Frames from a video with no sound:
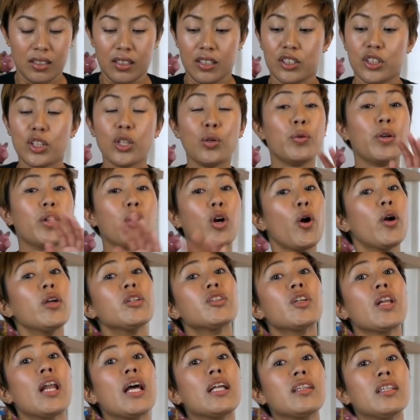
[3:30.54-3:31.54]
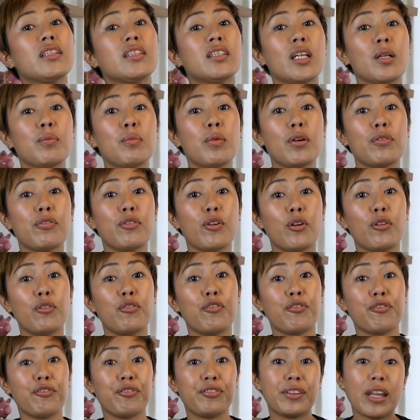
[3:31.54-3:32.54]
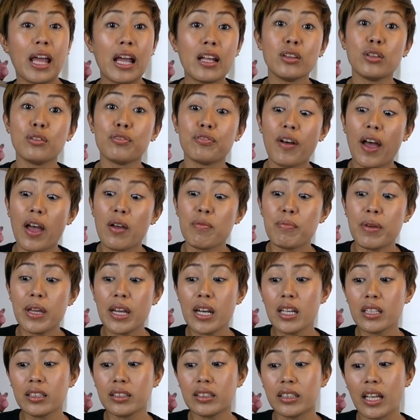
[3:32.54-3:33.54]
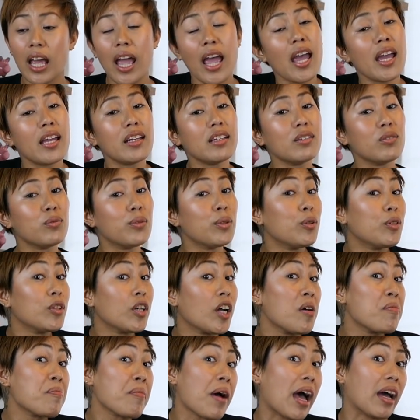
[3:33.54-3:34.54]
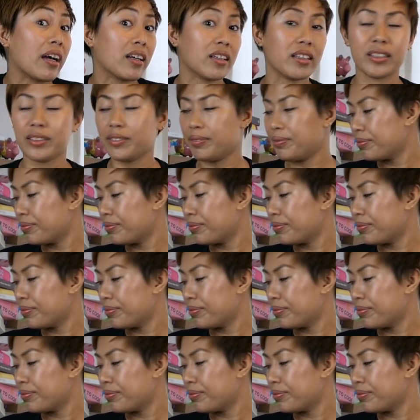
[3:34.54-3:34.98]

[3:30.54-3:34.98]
So we're going to let this simmer for 10 to 5 minutes and we will come back.